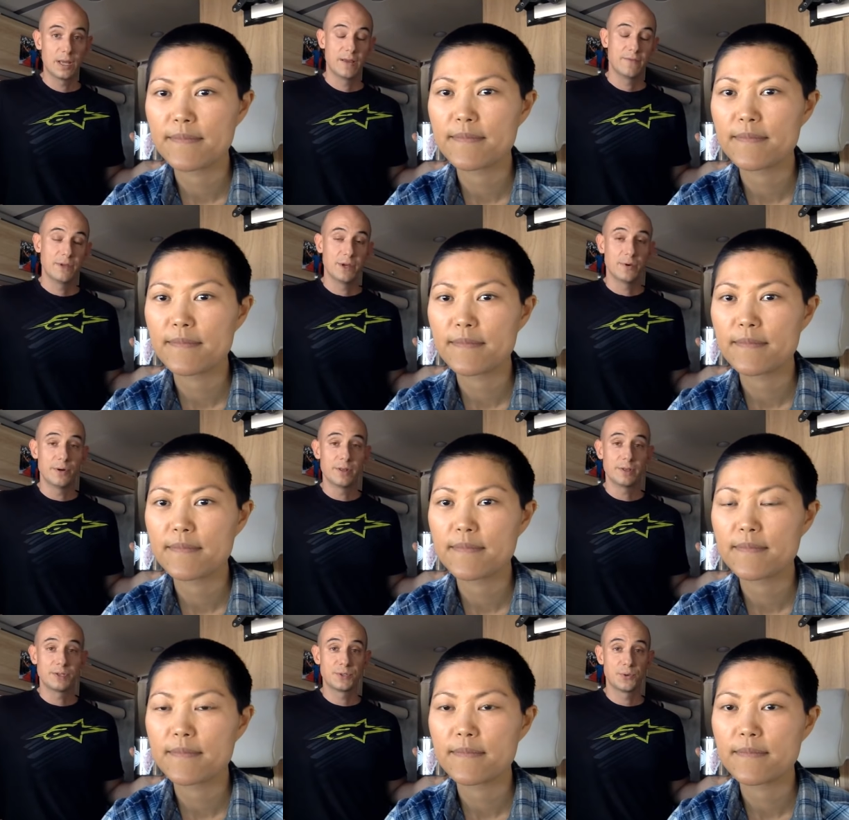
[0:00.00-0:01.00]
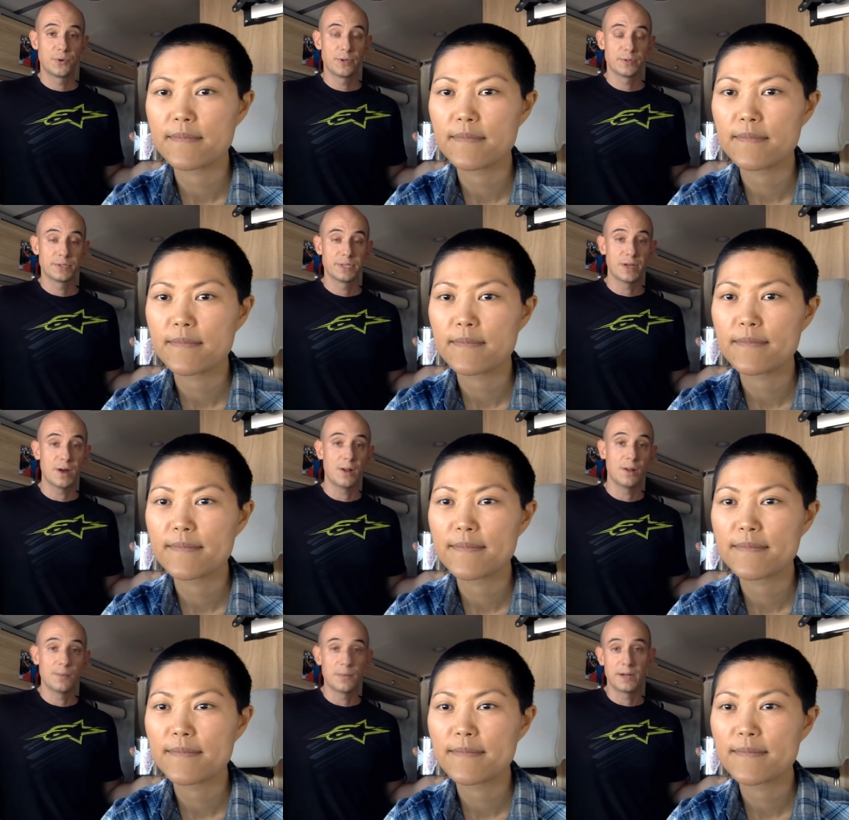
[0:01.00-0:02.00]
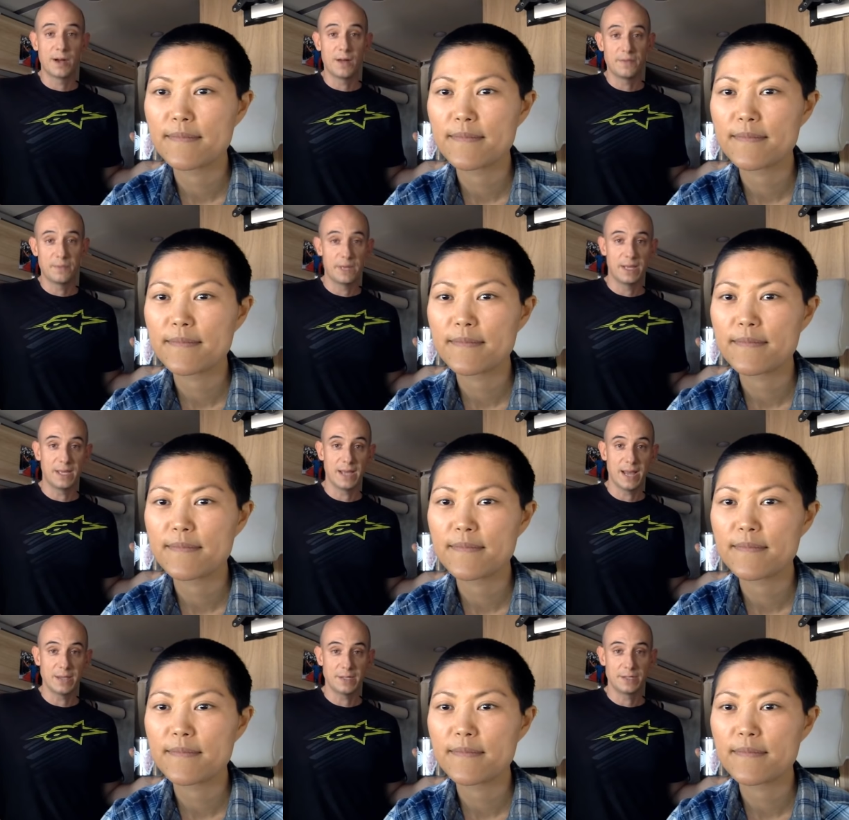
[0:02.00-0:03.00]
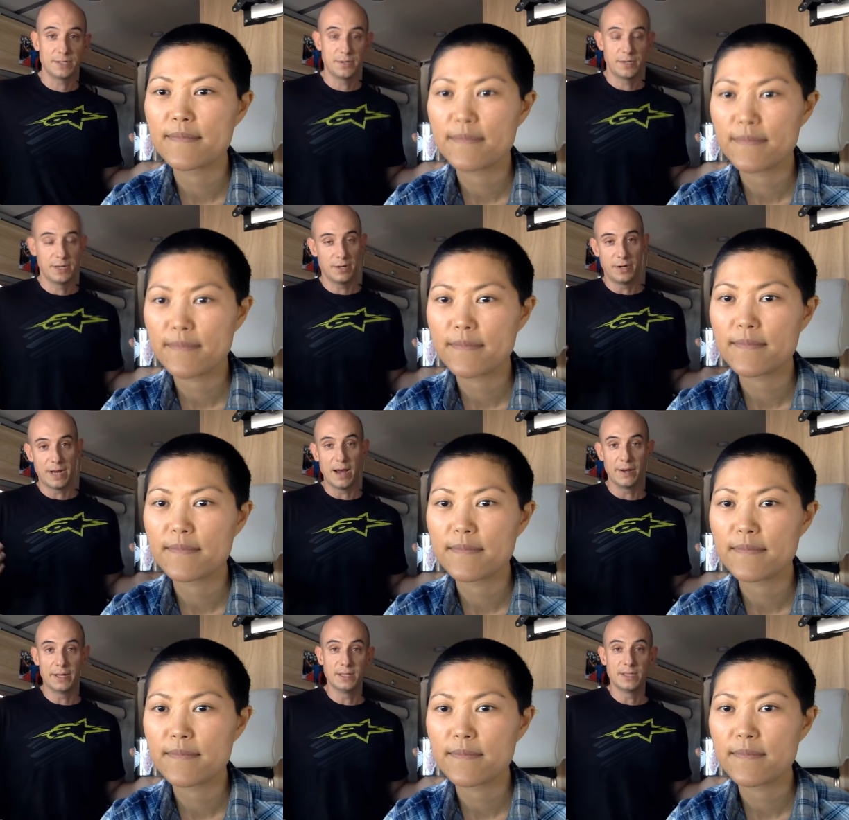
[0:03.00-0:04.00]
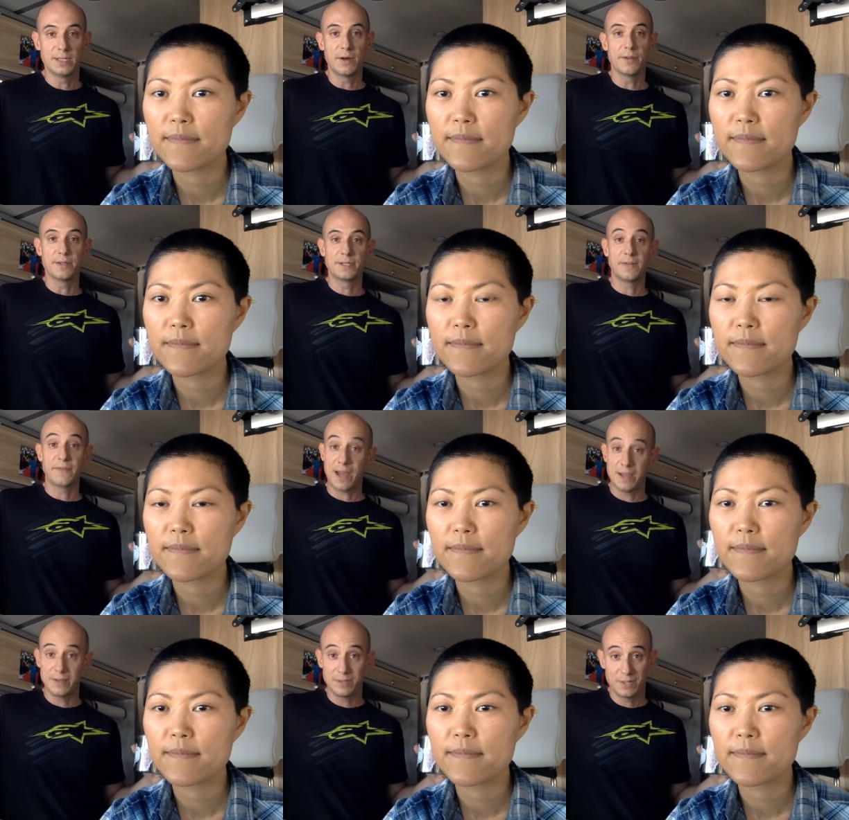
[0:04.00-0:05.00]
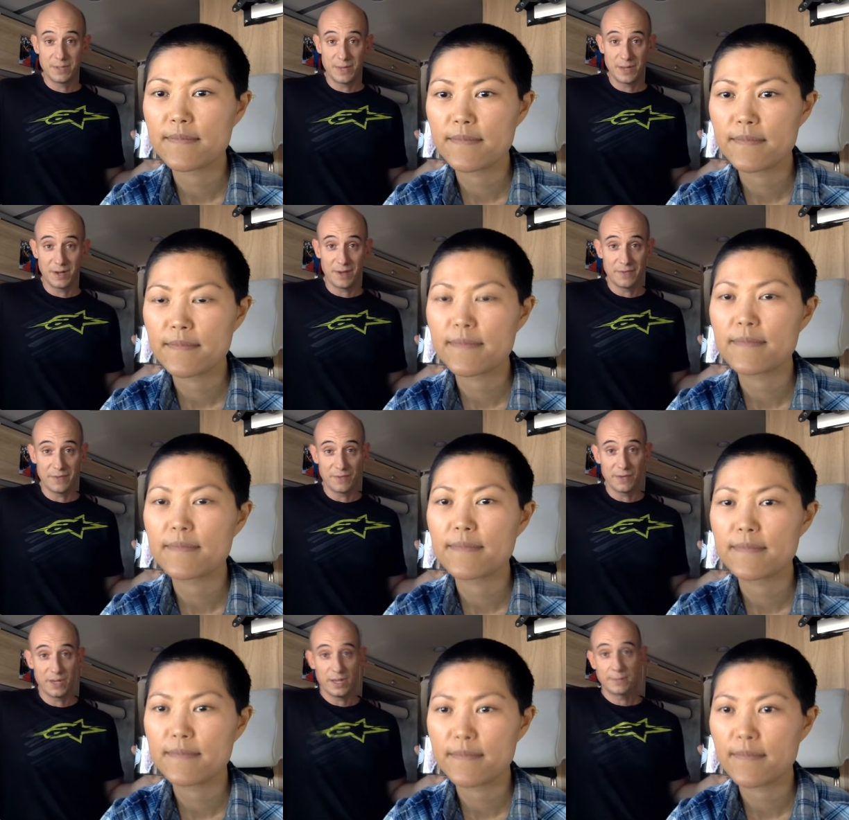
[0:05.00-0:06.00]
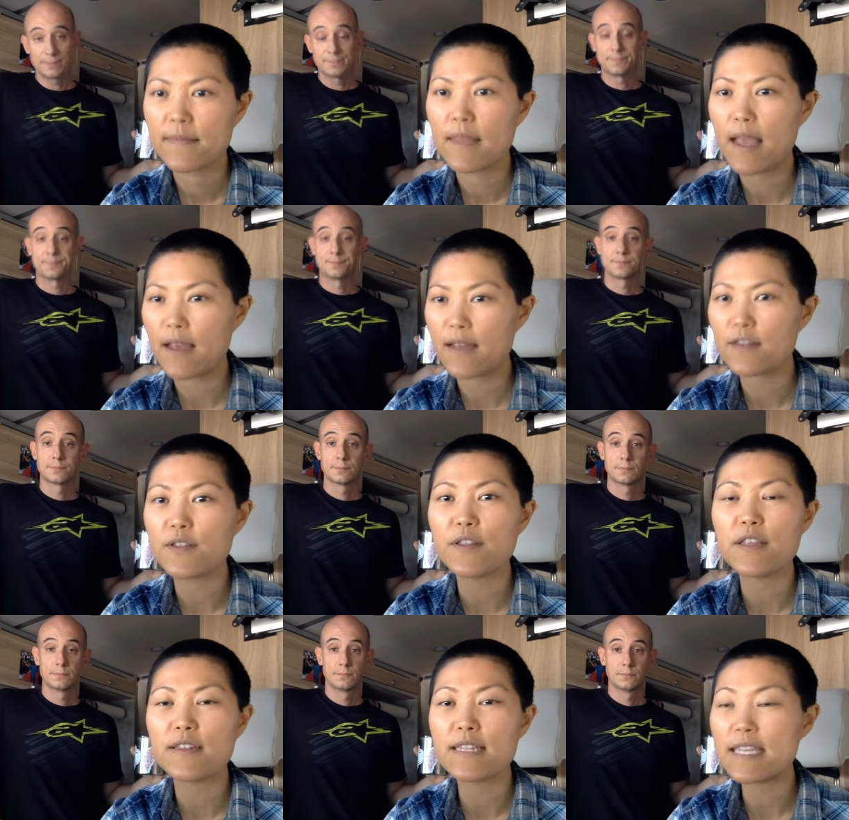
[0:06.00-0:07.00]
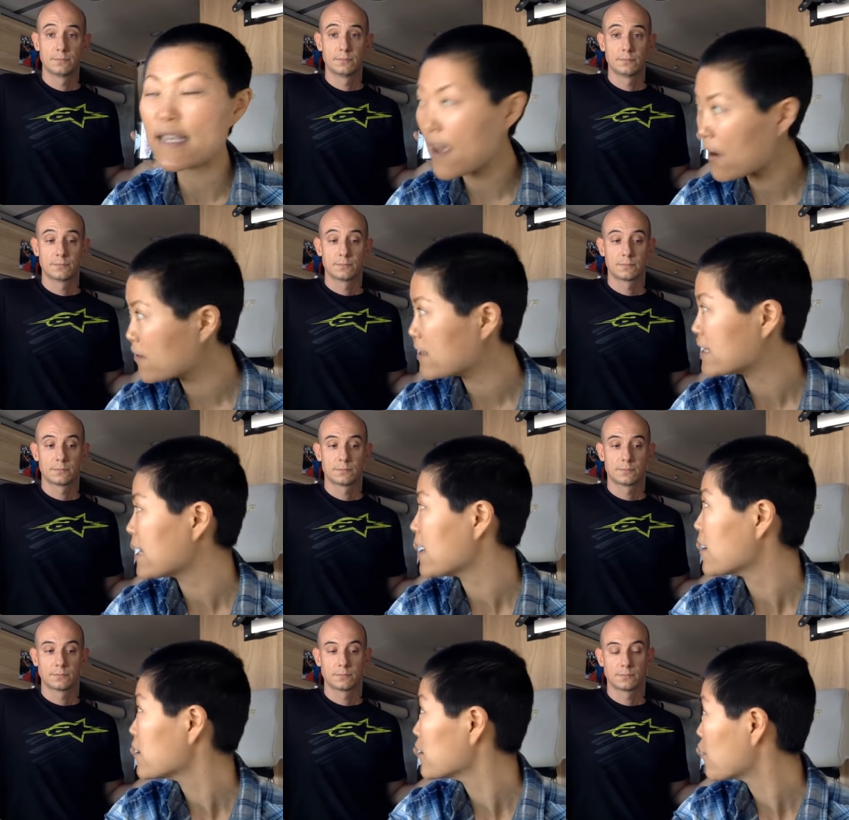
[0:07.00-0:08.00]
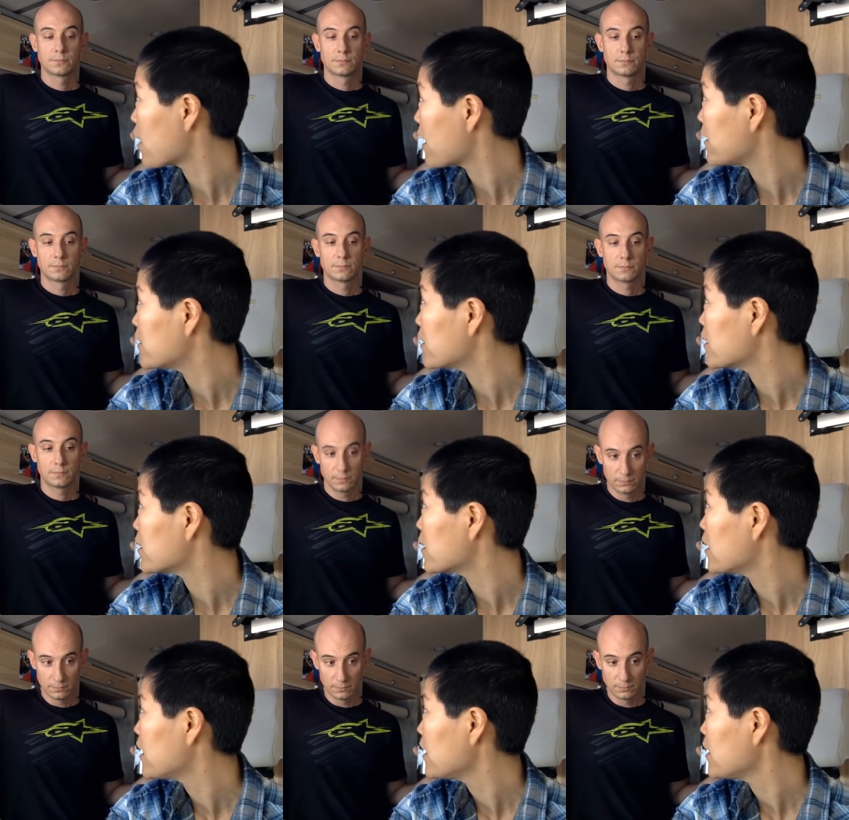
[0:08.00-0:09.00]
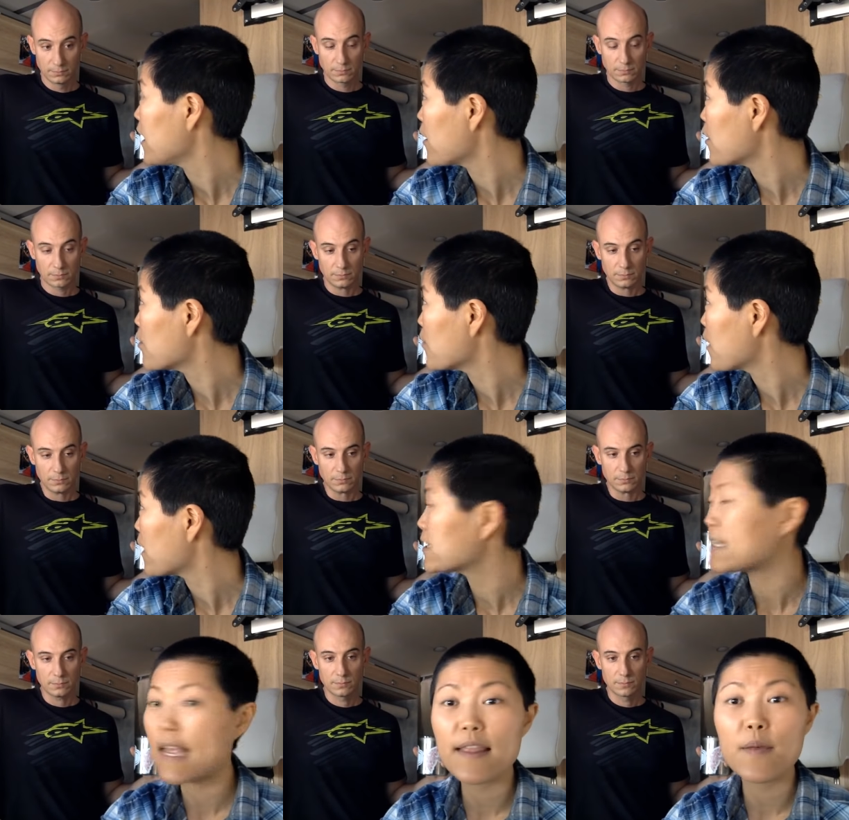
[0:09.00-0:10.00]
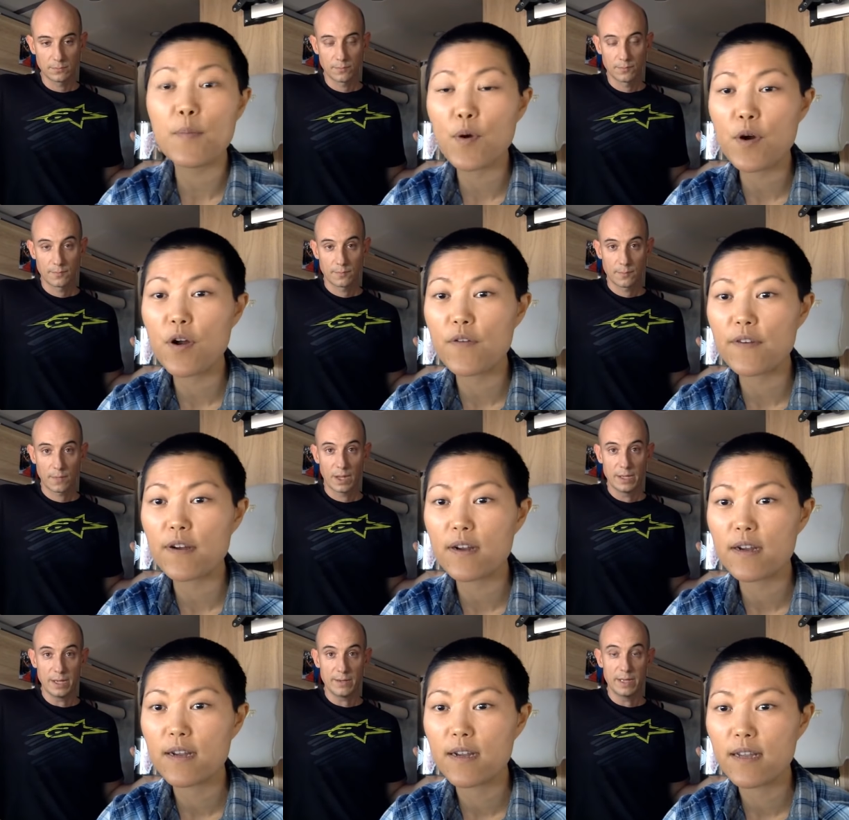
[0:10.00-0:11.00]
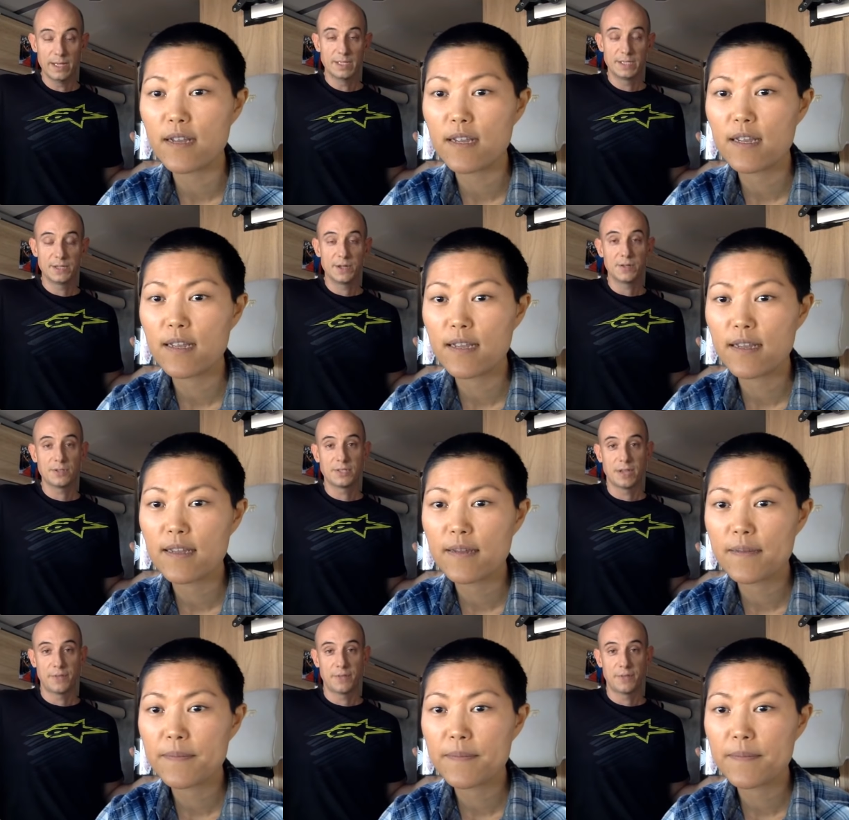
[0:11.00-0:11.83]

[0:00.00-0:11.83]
Speaker 1: if you go into the store, you'll see all of my coffee making gadgets. So you can go down and see all the stuff I use to make coffee every day.
Speaker 2: Yeah, so the tea kettle is there, the grinder, mm-hmm. AeroPress, and the pour over.
Speaker 1: Yeah, and this is all stuff